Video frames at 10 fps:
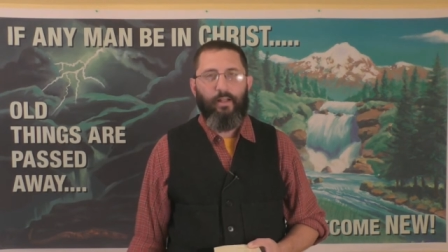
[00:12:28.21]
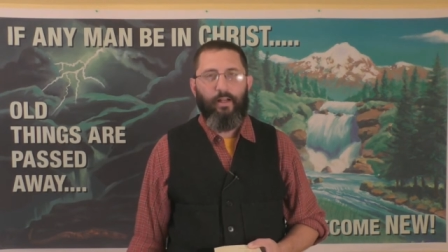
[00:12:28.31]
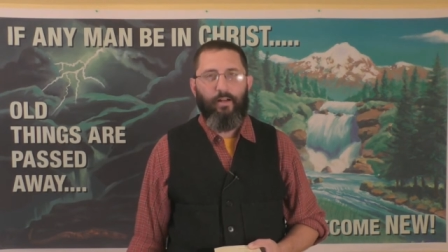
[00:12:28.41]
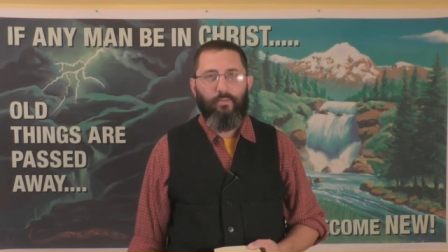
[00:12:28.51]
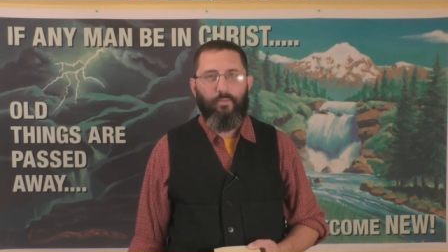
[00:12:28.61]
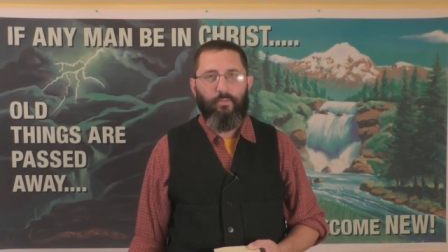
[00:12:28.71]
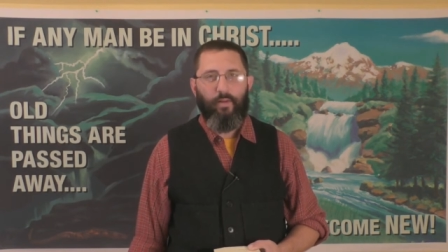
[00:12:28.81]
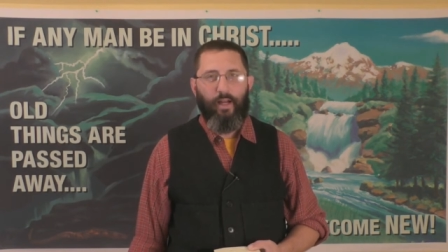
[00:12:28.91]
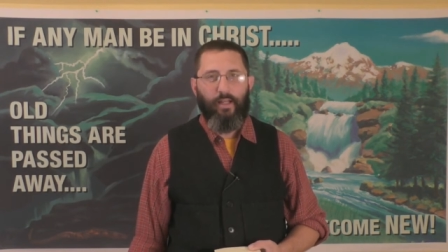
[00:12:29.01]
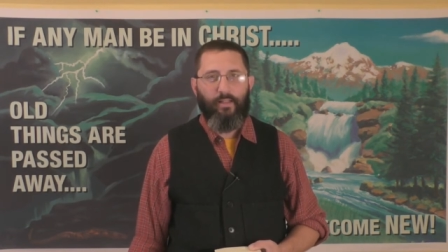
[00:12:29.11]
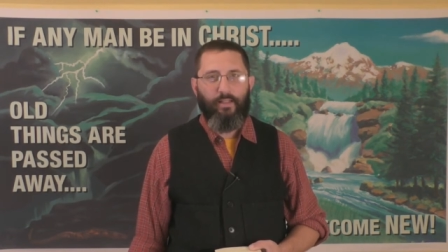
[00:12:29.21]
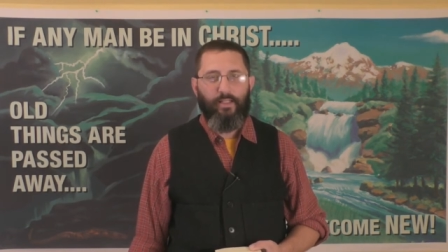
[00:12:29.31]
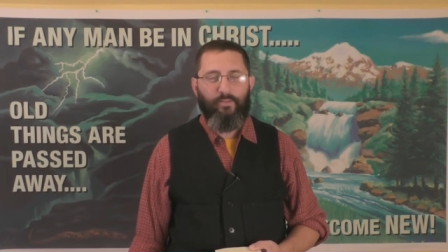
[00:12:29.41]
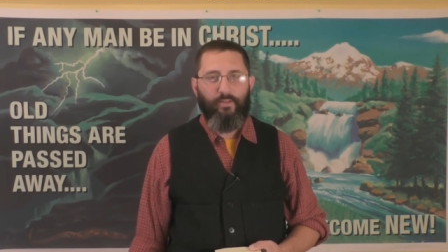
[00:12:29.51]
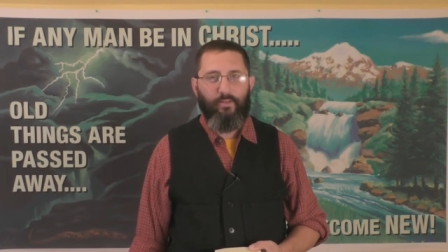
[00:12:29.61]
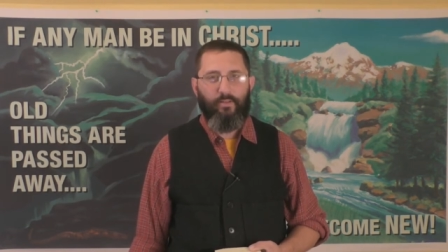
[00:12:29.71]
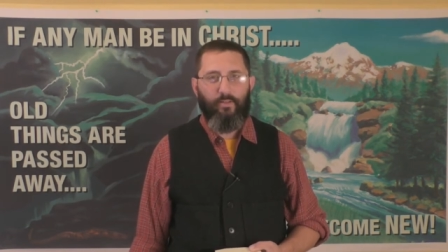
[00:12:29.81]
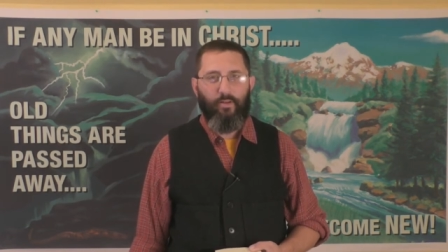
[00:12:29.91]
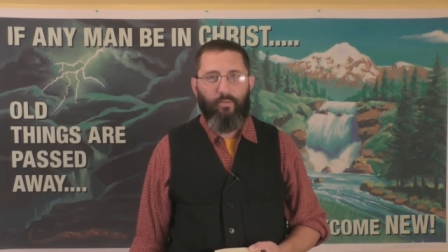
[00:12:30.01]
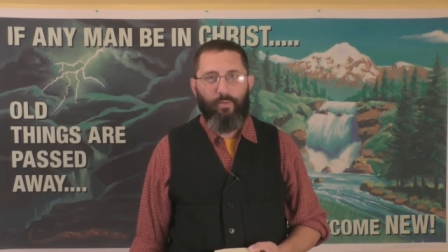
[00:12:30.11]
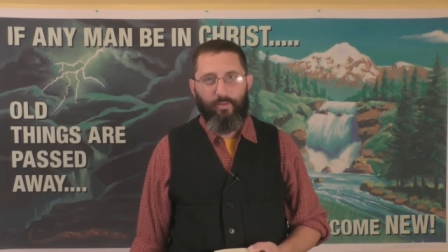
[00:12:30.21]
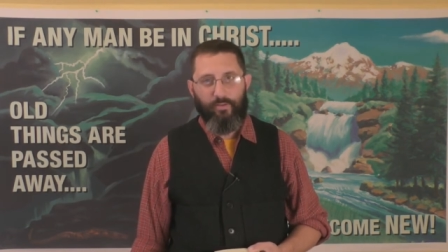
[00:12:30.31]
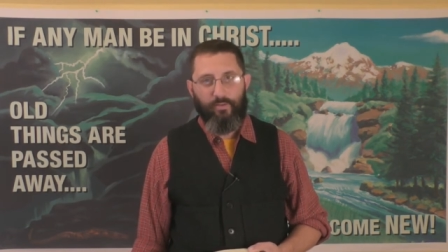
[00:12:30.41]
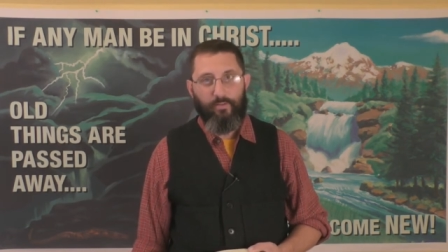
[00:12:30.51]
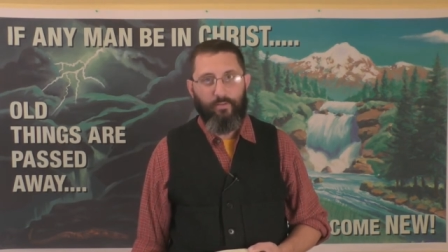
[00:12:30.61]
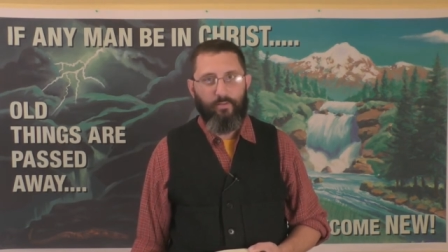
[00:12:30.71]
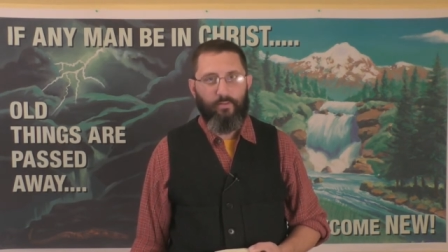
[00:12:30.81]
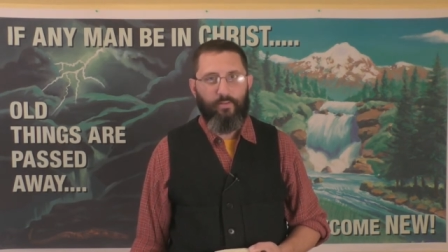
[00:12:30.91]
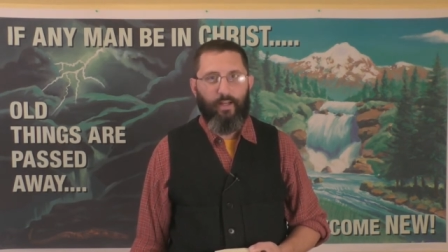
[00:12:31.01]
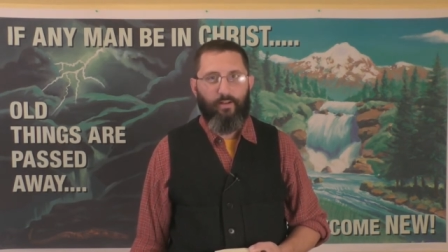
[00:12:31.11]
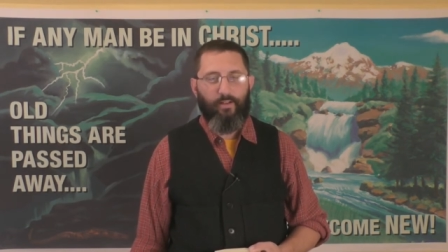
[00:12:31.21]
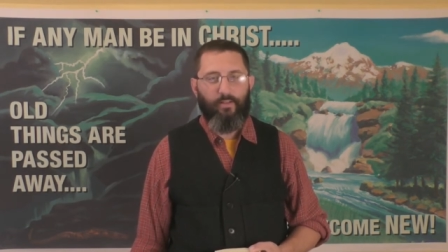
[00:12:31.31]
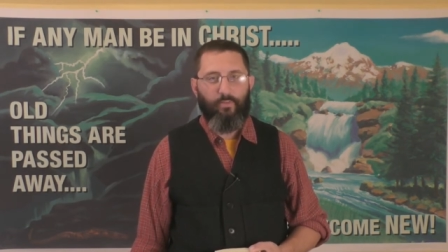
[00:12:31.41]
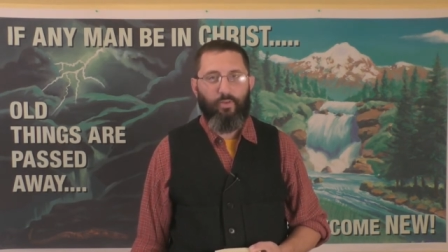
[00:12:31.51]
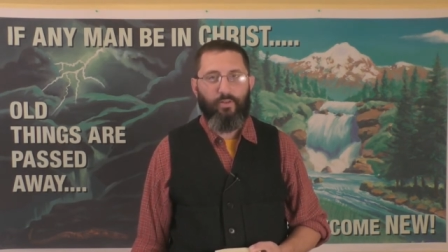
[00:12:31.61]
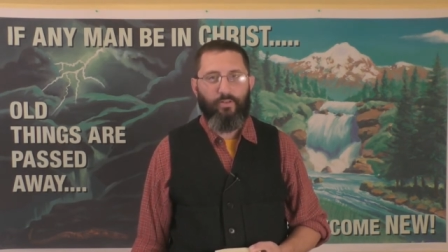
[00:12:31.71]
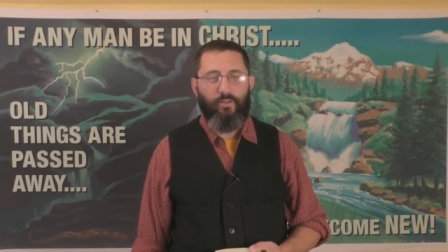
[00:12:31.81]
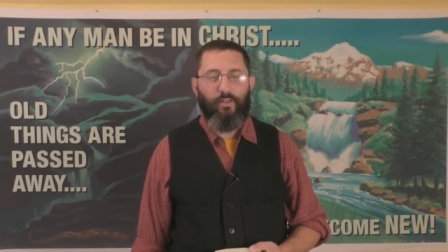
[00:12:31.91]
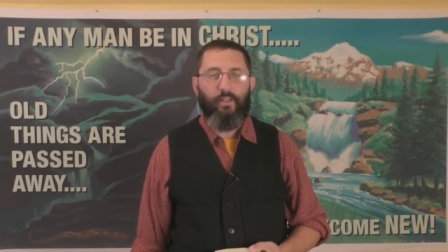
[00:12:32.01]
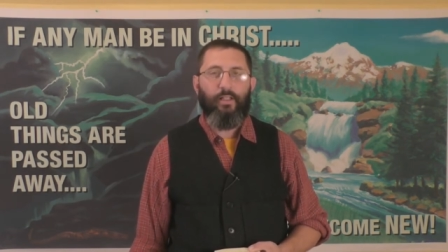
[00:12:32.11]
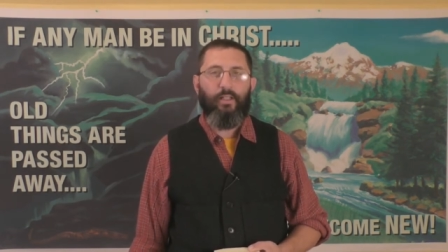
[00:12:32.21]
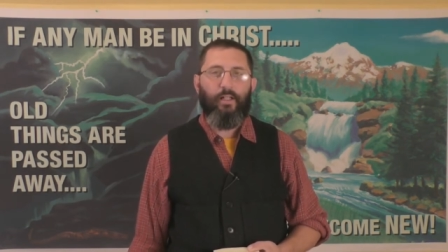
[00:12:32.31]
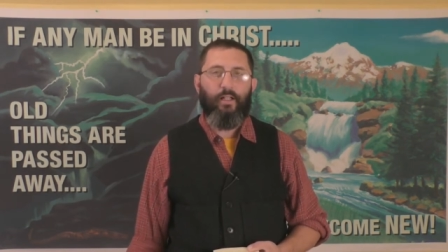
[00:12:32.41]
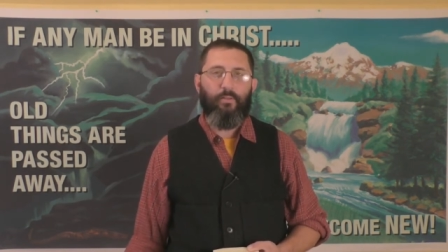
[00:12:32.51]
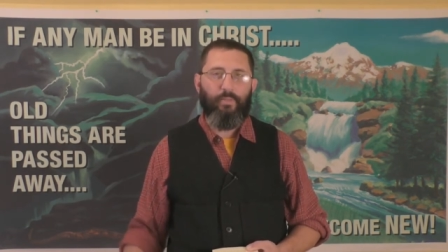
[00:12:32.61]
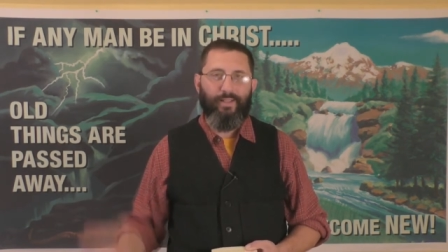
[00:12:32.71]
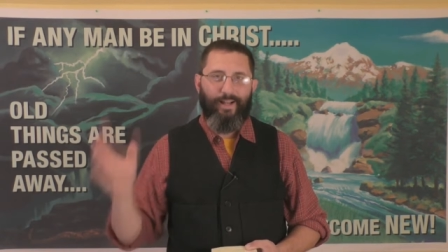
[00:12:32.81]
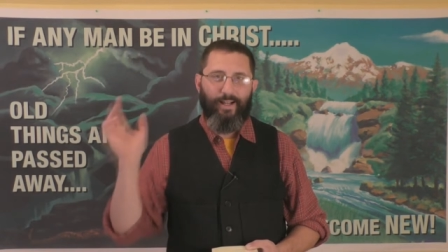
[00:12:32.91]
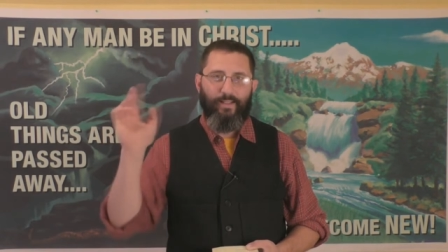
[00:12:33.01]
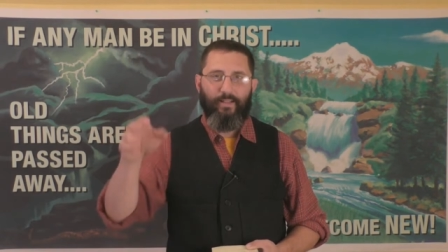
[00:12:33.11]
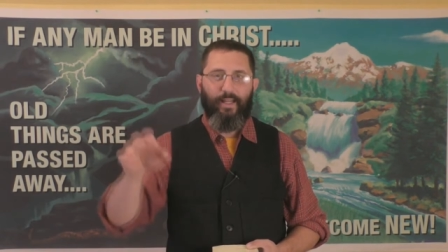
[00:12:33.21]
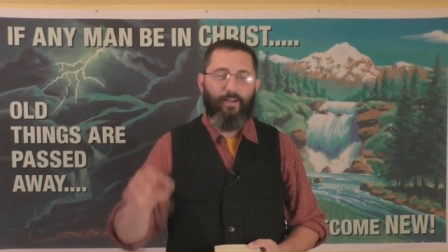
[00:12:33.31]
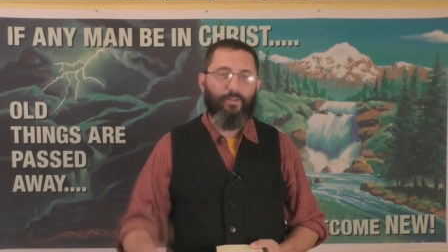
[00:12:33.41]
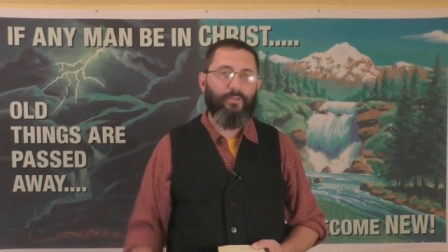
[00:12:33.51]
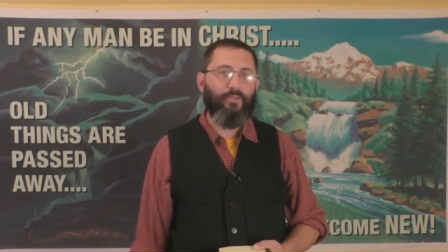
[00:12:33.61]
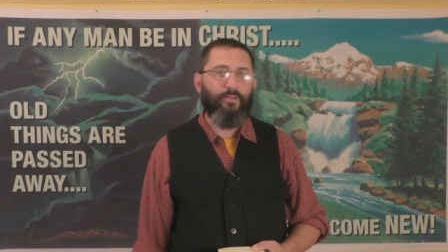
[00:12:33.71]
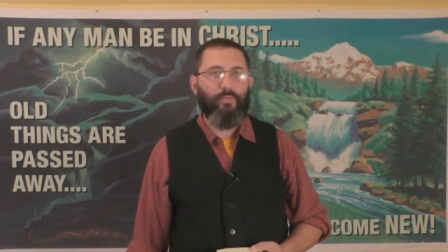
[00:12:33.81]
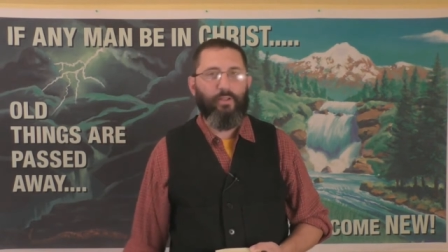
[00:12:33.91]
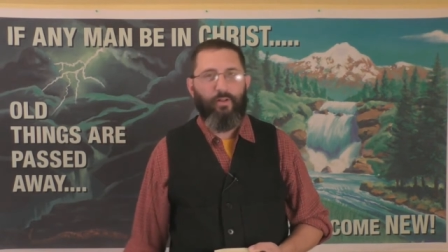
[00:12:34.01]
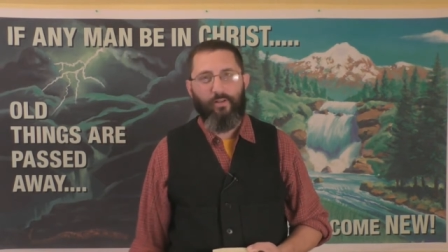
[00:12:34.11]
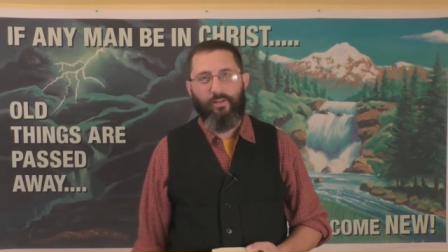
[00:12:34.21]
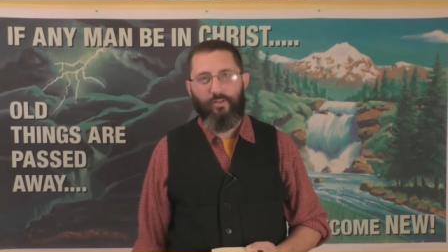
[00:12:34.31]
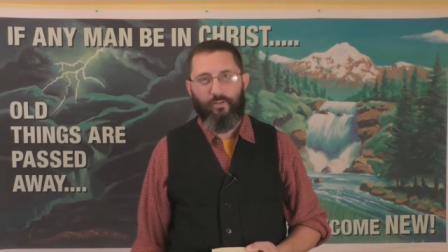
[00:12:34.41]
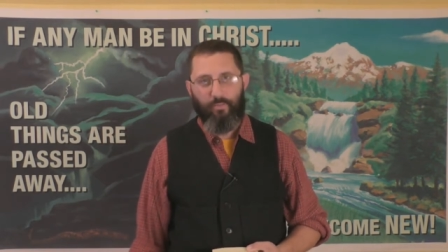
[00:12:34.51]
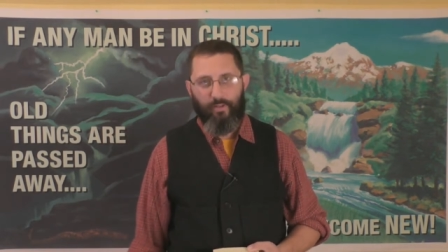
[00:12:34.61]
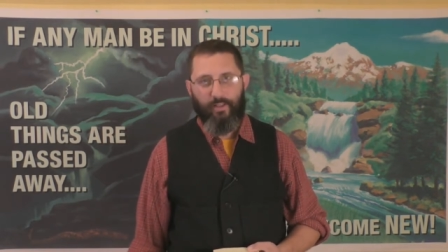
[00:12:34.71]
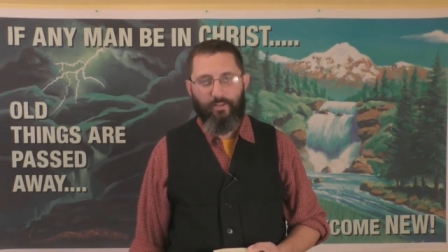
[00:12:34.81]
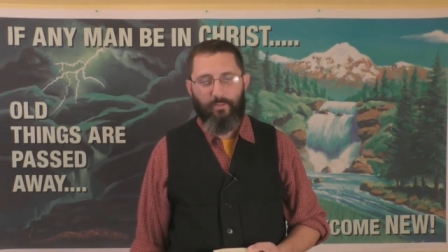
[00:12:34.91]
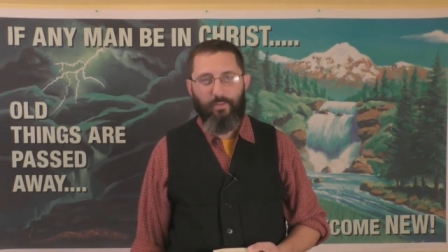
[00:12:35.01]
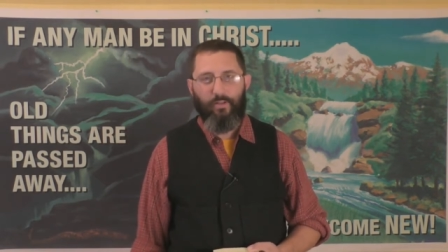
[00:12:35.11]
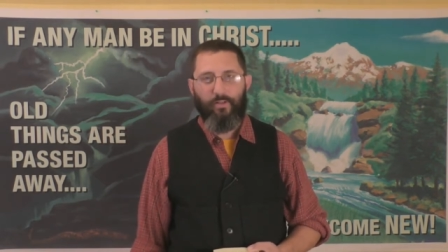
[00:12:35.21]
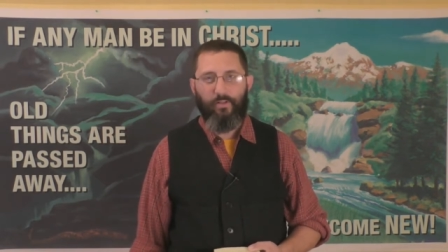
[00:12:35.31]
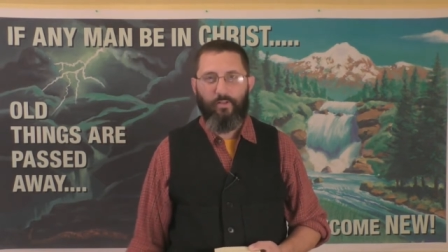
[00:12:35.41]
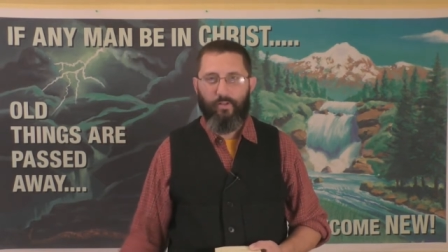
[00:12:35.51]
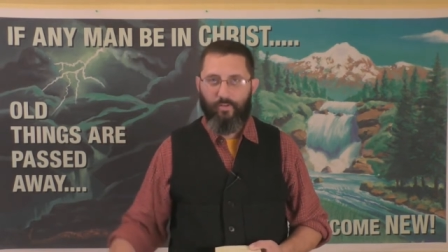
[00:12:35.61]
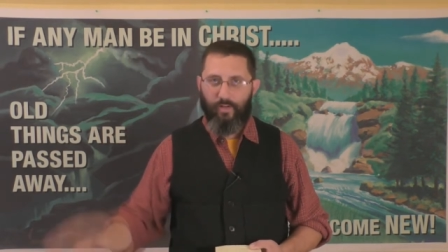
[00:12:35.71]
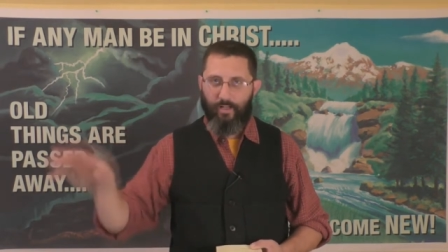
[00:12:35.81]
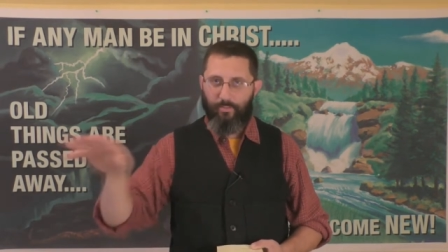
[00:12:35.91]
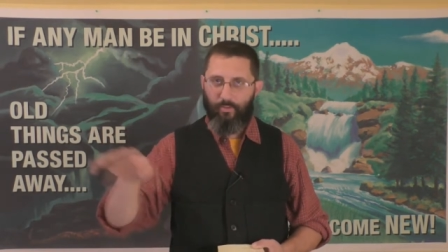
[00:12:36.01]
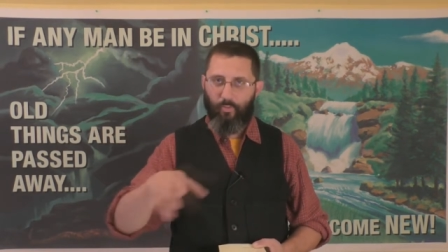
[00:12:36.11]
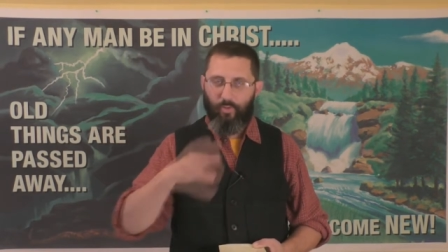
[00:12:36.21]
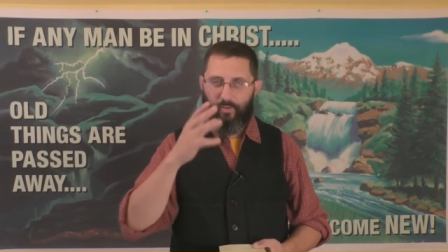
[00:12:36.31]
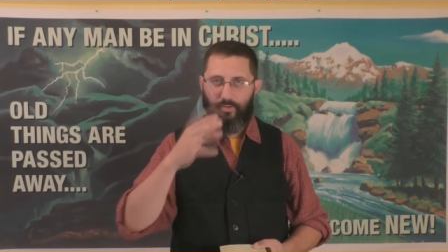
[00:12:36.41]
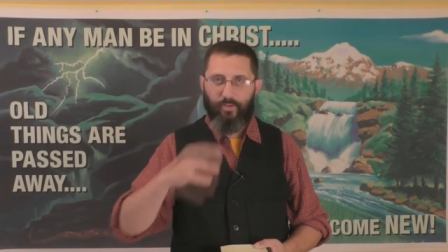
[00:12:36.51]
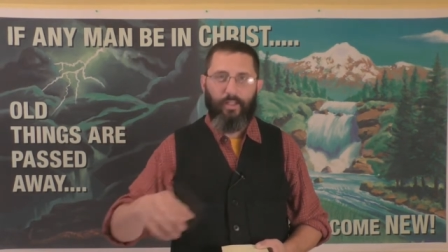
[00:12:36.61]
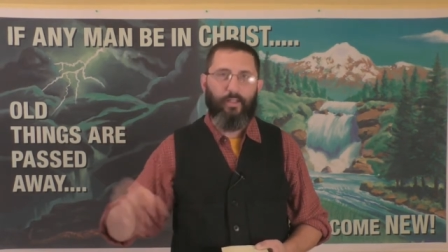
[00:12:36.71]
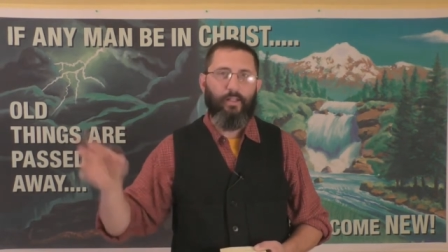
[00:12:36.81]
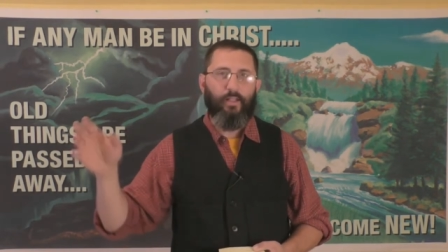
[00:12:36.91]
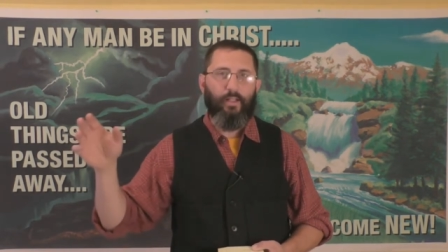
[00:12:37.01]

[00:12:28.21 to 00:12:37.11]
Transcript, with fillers: uh, I lived almost down in the woods um, behind the houses. We call it the springs because it's the Strasburg watershed.